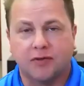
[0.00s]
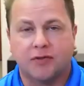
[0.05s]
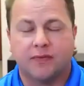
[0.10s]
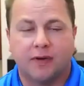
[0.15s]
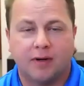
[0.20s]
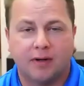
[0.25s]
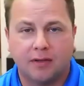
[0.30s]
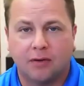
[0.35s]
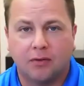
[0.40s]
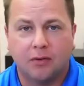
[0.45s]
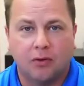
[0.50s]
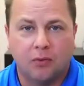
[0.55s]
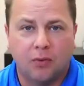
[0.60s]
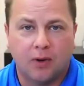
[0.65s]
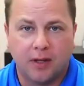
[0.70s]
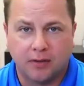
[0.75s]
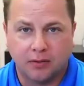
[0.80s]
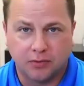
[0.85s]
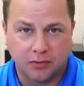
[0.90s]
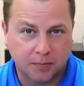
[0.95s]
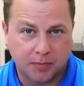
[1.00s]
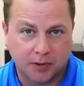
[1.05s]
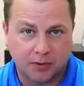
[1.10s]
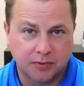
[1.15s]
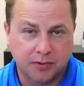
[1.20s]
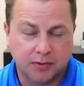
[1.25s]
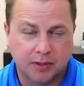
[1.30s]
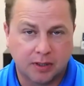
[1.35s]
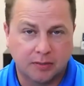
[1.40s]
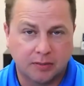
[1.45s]
of all, I don't know why those bolts
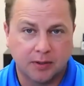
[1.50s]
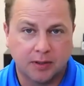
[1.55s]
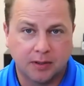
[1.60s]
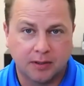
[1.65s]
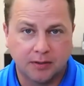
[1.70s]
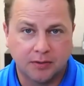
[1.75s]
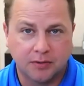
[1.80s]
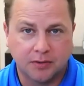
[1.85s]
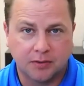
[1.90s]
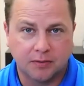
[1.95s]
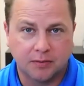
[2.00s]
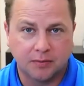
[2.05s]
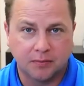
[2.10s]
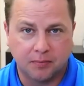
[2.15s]
are coming loose,